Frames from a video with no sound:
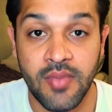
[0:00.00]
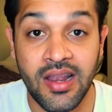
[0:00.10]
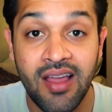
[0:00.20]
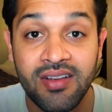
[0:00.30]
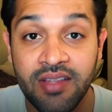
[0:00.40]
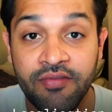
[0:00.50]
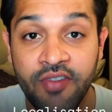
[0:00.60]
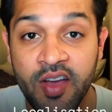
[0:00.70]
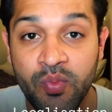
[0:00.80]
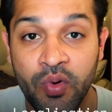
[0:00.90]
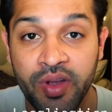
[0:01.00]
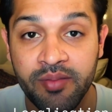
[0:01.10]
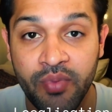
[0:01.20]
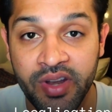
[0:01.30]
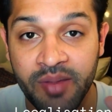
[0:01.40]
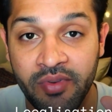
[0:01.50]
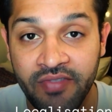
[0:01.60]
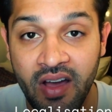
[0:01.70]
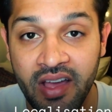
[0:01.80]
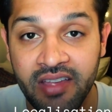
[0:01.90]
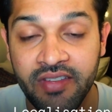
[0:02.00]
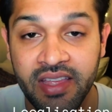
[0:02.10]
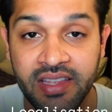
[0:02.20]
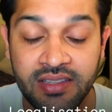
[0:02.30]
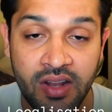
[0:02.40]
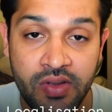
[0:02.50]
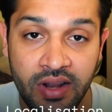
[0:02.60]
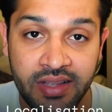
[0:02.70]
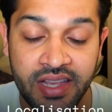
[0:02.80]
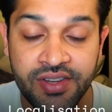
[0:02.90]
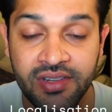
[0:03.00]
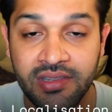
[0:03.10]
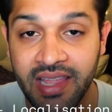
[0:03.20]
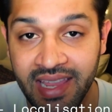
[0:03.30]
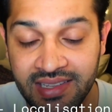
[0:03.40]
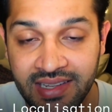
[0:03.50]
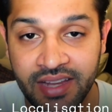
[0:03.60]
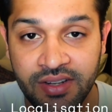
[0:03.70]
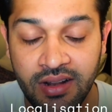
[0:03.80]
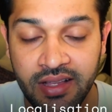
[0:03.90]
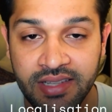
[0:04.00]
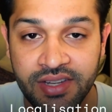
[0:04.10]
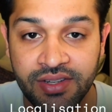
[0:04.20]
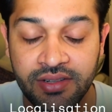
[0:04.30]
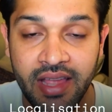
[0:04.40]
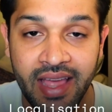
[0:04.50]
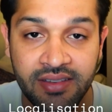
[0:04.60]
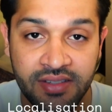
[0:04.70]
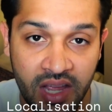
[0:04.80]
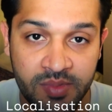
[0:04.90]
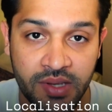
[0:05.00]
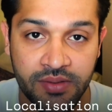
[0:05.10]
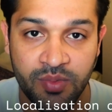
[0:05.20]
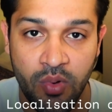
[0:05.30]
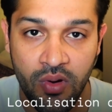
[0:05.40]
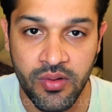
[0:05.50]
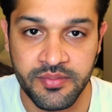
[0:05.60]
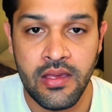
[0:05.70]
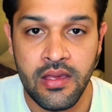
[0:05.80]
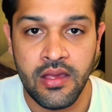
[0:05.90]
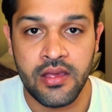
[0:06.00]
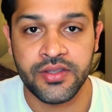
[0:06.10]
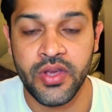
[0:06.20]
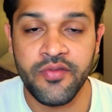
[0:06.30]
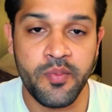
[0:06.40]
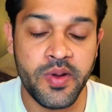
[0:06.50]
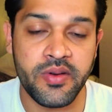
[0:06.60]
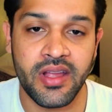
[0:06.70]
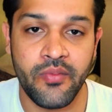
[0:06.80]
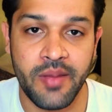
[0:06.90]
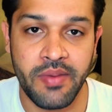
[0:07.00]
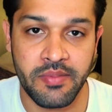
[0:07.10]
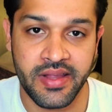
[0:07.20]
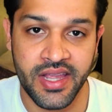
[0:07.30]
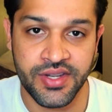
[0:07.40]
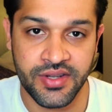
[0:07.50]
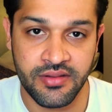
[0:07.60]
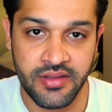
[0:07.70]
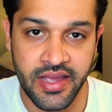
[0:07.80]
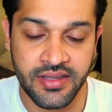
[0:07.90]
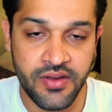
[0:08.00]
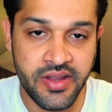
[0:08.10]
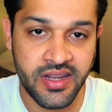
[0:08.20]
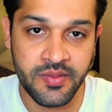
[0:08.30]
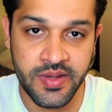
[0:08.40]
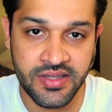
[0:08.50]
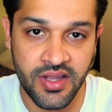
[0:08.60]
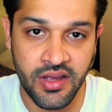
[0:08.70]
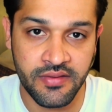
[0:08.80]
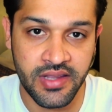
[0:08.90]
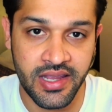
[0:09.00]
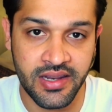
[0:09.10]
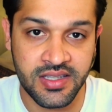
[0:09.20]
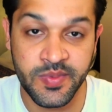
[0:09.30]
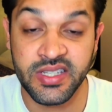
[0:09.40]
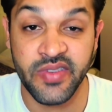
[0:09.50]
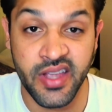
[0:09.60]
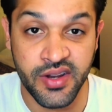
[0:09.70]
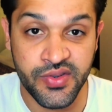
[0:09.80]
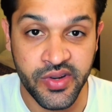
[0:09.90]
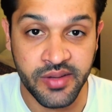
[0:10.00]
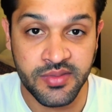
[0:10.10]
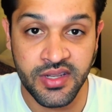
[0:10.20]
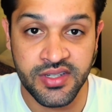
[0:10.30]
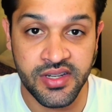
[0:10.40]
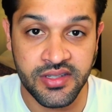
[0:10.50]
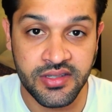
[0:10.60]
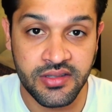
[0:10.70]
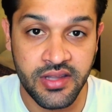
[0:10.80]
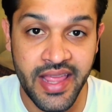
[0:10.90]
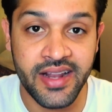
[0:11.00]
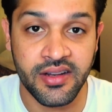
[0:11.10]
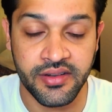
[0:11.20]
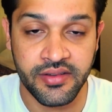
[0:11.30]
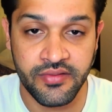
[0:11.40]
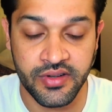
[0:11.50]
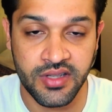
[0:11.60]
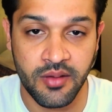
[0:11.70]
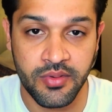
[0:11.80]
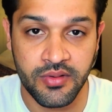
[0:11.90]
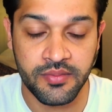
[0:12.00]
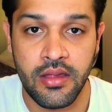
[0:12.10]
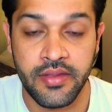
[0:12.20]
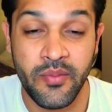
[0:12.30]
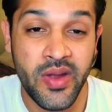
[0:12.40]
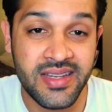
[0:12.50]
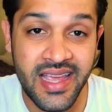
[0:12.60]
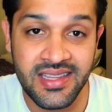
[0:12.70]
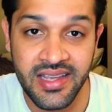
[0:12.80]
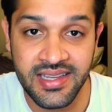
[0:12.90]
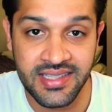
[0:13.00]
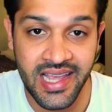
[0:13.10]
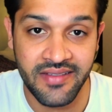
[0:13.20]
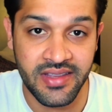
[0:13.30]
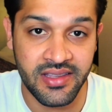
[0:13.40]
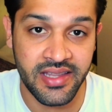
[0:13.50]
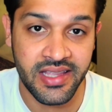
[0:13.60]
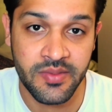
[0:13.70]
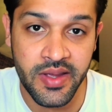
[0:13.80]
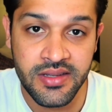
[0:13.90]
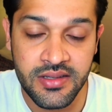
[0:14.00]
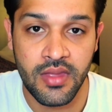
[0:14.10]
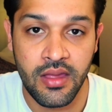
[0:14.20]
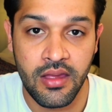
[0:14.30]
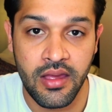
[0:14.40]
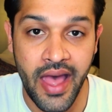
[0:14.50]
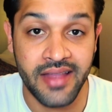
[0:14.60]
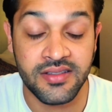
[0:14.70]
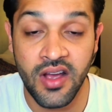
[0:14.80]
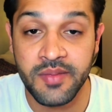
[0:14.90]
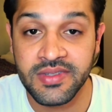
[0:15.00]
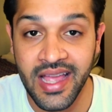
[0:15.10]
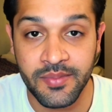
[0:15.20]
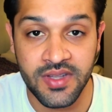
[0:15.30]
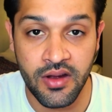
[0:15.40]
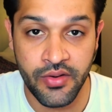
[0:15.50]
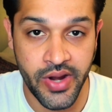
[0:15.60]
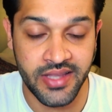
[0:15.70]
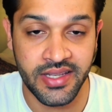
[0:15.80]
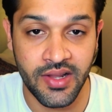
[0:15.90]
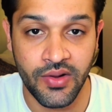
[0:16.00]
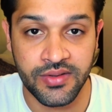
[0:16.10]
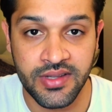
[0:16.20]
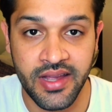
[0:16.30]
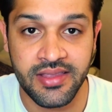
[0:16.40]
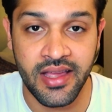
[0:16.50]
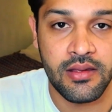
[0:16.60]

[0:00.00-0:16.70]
last and final point, point number five, is localization, internationalization, and time zone support. So if you're building a web application that is only going to be served in a specific country, such as England, for example, then when data is saved in the database and timestamps are created alongside that,